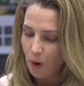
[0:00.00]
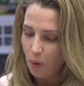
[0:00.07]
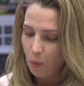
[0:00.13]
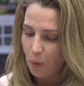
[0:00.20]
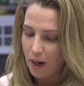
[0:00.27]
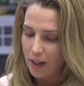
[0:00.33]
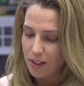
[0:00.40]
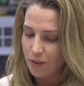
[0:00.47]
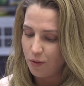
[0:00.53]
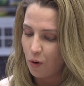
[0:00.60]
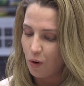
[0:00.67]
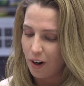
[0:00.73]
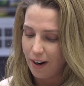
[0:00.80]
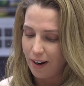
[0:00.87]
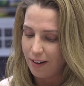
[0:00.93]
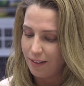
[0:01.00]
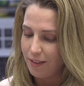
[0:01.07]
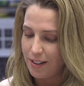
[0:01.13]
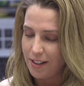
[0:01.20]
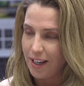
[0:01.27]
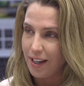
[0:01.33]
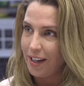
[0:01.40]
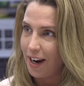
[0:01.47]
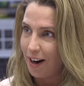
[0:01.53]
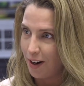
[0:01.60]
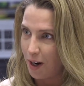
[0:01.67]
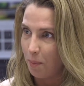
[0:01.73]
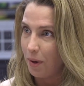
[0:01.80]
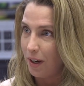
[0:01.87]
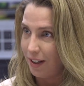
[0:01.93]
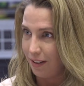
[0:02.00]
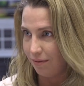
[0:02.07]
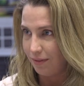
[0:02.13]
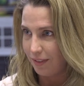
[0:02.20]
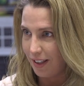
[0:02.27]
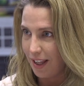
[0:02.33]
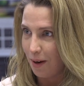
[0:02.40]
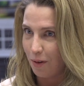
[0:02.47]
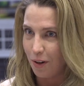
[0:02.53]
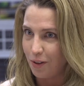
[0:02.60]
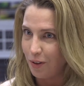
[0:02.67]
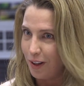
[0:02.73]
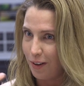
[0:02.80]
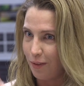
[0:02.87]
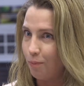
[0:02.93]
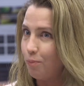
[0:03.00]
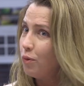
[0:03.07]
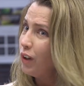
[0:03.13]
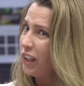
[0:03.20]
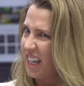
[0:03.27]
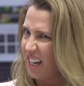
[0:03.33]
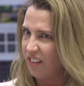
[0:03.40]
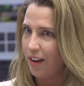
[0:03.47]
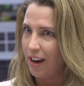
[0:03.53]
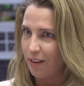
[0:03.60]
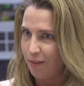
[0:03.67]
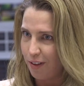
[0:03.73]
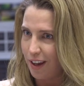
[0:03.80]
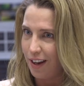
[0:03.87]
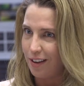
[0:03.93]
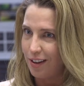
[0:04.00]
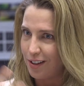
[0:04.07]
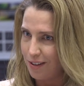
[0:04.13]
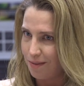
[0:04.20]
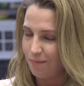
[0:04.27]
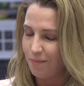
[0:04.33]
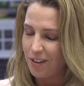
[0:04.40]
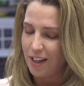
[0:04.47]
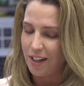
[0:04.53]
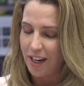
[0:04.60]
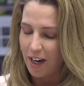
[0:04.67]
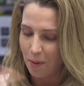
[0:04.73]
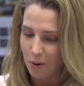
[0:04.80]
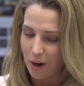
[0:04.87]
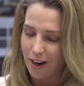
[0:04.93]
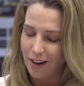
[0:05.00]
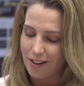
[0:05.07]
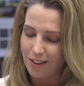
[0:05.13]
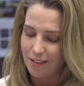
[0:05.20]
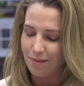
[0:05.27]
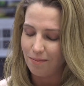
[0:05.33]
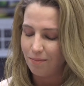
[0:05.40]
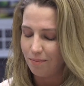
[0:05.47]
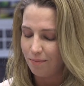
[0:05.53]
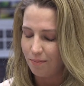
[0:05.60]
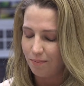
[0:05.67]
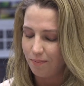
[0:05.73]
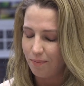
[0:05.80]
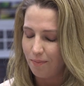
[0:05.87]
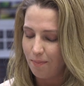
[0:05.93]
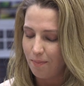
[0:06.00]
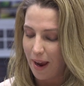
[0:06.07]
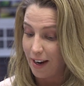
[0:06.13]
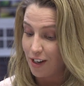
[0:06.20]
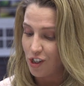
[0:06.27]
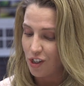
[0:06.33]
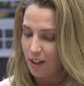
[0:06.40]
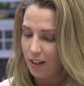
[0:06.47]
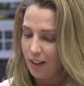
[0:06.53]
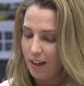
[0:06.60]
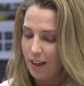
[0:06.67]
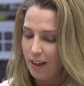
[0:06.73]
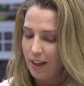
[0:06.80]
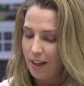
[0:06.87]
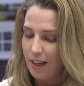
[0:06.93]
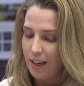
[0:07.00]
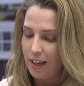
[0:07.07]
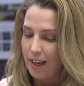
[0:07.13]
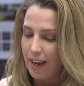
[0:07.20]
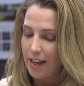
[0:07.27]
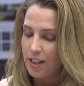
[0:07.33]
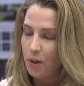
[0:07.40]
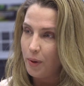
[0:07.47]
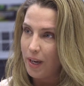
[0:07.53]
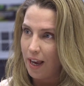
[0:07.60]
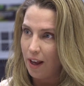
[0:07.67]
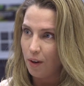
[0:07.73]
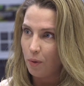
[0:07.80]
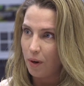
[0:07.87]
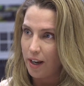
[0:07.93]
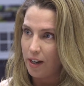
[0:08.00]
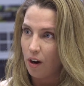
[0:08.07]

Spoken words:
was for a skincare company. They were doing the really innovative thing in this skincare brand and packaging. And so we held what I